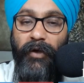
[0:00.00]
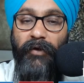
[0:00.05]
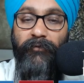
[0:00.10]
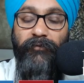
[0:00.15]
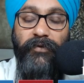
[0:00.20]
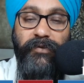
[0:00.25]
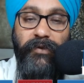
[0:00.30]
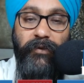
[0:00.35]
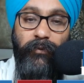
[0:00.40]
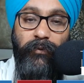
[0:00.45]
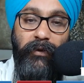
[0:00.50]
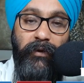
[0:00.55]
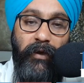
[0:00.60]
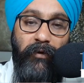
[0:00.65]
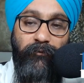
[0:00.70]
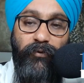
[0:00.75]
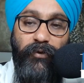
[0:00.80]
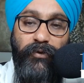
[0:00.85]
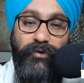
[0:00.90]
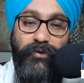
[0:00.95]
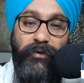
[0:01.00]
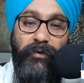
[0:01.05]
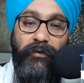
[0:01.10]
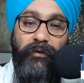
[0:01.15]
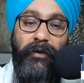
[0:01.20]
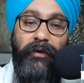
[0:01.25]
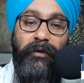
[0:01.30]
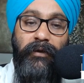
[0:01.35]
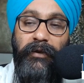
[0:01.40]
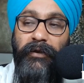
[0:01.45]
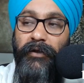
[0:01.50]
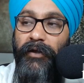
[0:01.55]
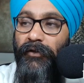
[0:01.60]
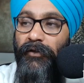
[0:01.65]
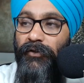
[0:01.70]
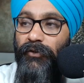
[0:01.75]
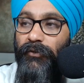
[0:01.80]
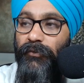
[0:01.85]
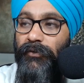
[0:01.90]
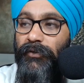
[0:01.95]
Obviously, we leverage and lean
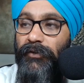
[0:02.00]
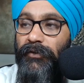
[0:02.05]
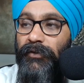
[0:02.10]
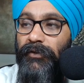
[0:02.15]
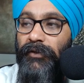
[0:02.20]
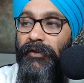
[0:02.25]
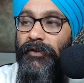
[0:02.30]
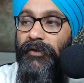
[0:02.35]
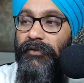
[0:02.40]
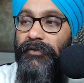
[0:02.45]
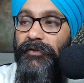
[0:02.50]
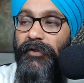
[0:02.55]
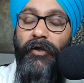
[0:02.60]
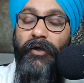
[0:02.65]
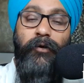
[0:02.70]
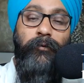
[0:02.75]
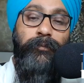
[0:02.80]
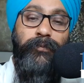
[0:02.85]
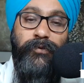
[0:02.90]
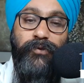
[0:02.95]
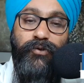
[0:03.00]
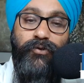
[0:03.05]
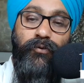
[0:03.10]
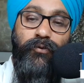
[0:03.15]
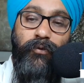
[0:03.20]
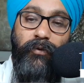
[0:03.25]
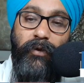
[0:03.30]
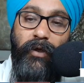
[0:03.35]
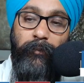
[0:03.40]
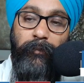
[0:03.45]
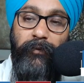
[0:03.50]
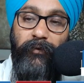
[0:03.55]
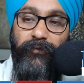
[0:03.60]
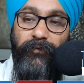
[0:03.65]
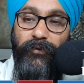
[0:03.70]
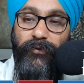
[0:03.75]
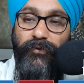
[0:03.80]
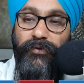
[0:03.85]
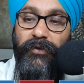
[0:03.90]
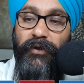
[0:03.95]
on you to help us through a couple of
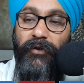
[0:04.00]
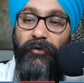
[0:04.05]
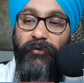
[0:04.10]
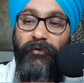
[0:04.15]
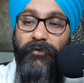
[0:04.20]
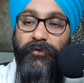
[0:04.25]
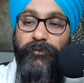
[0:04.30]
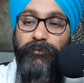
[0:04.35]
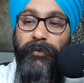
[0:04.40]
those scenarios.